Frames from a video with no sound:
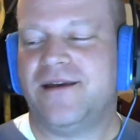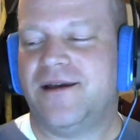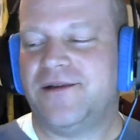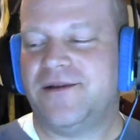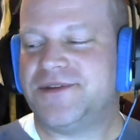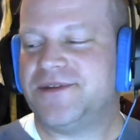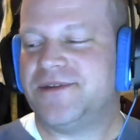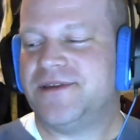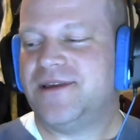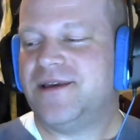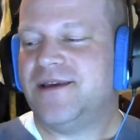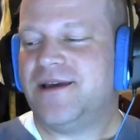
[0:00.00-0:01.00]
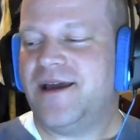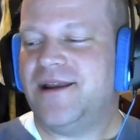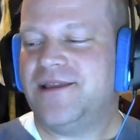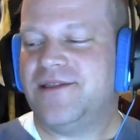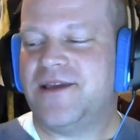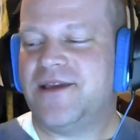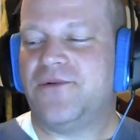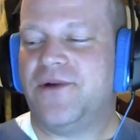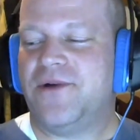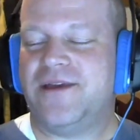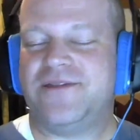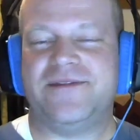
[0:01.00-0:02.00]
I was I didn't like the
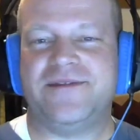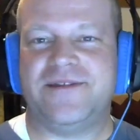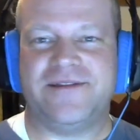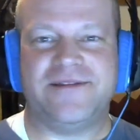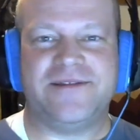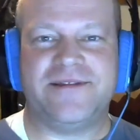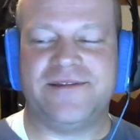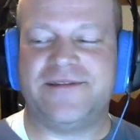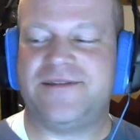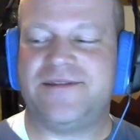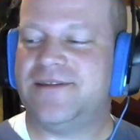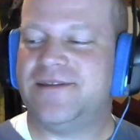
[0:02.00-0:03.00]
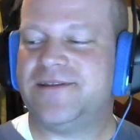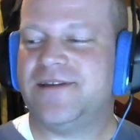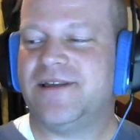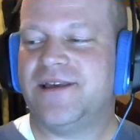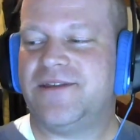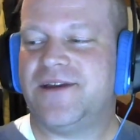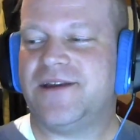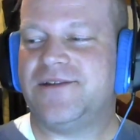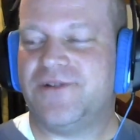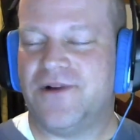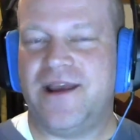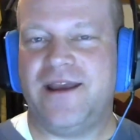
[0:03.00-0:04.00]
way the the the silly thing
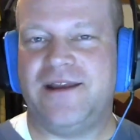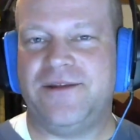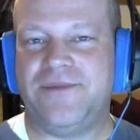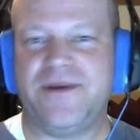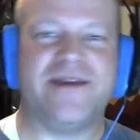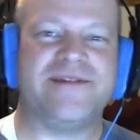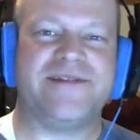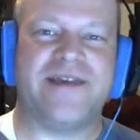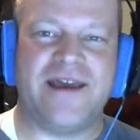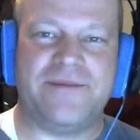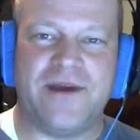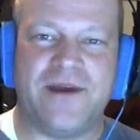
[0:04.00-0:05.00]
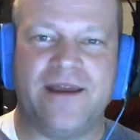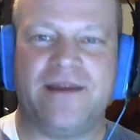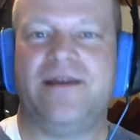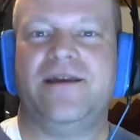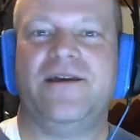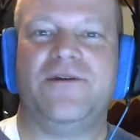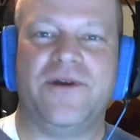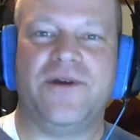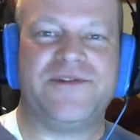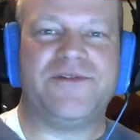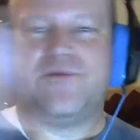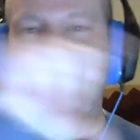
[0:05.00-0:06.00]
drained, because I had my
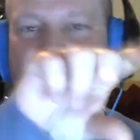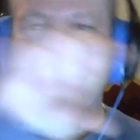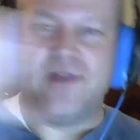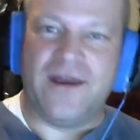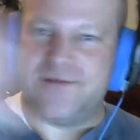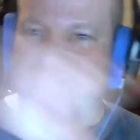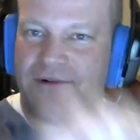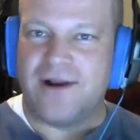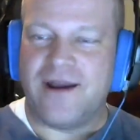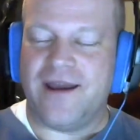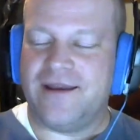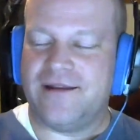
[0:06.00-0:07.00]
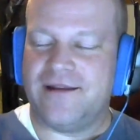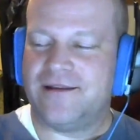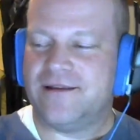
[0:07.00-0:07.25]
reservoir left or right,